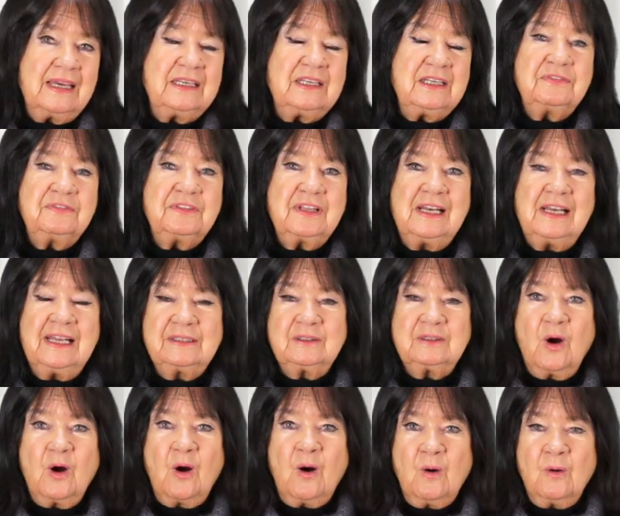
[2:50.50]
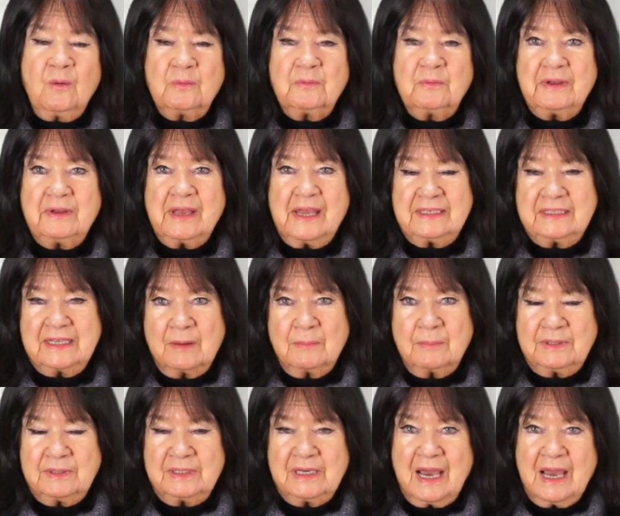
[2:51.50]
And if they let go, we end
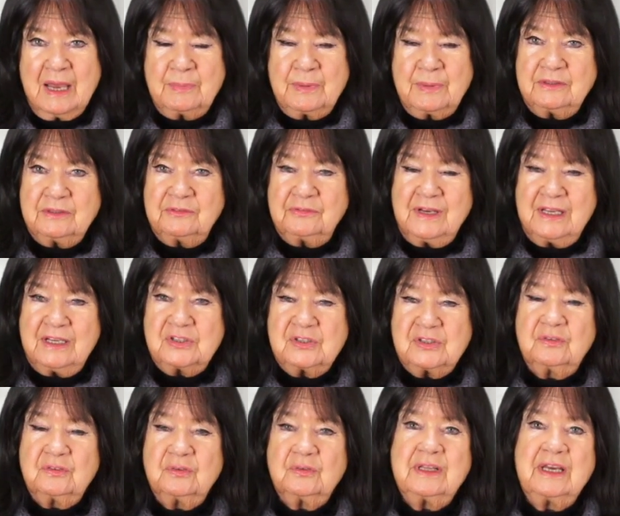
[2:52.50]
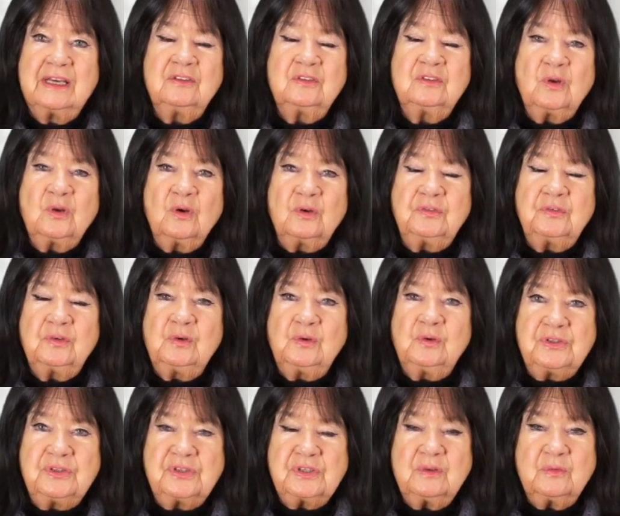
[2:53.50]
up in a hyperinflation. So there is no
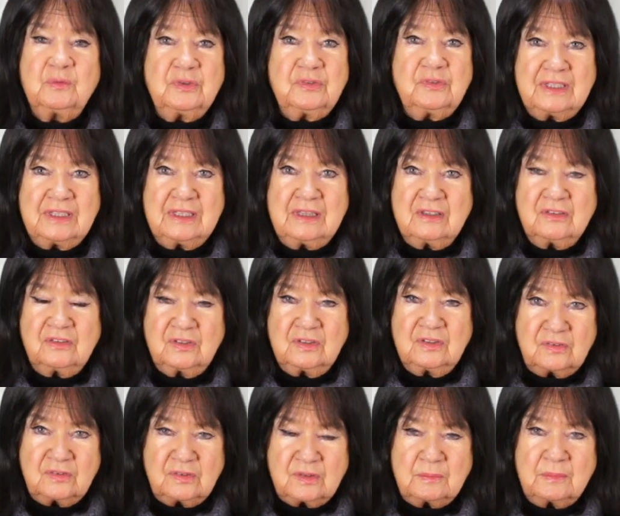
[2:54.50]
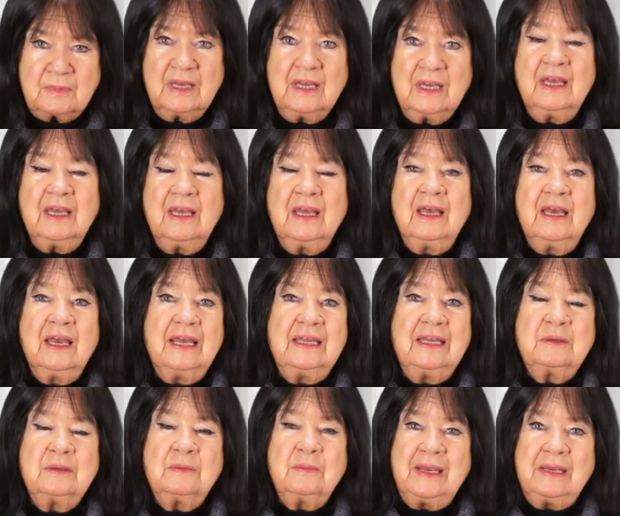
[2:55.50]
solution within the system.
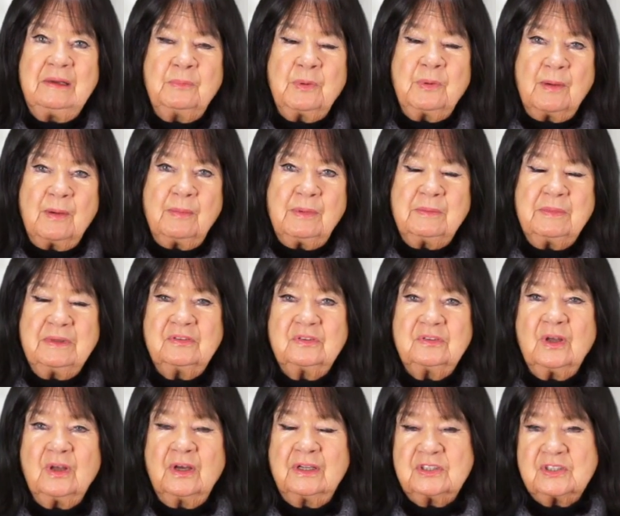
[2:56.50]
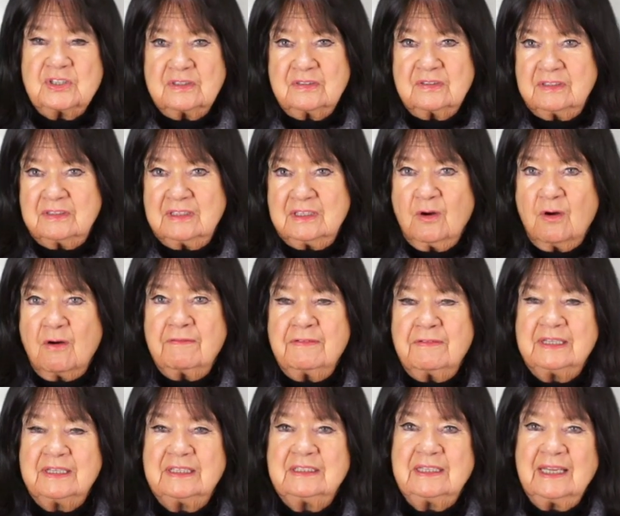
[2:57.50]
And the main problem is not just the
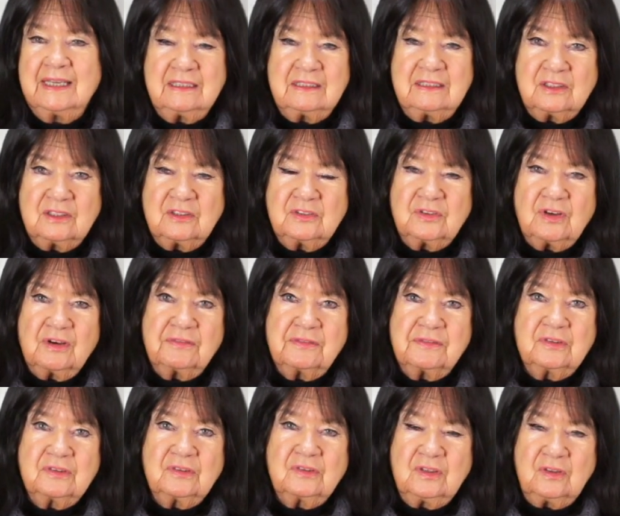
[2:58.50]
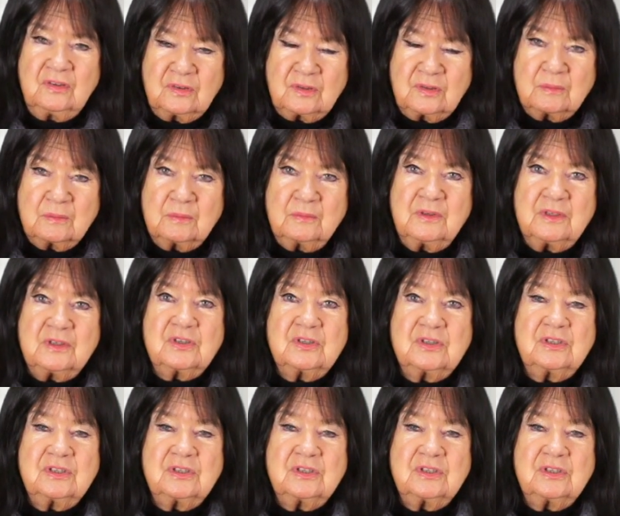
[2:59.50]
over-indebtedness of the system,
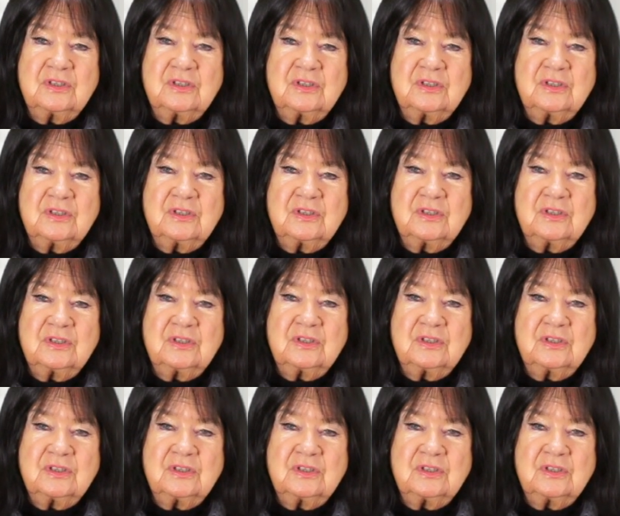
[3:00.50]
which, you know, is the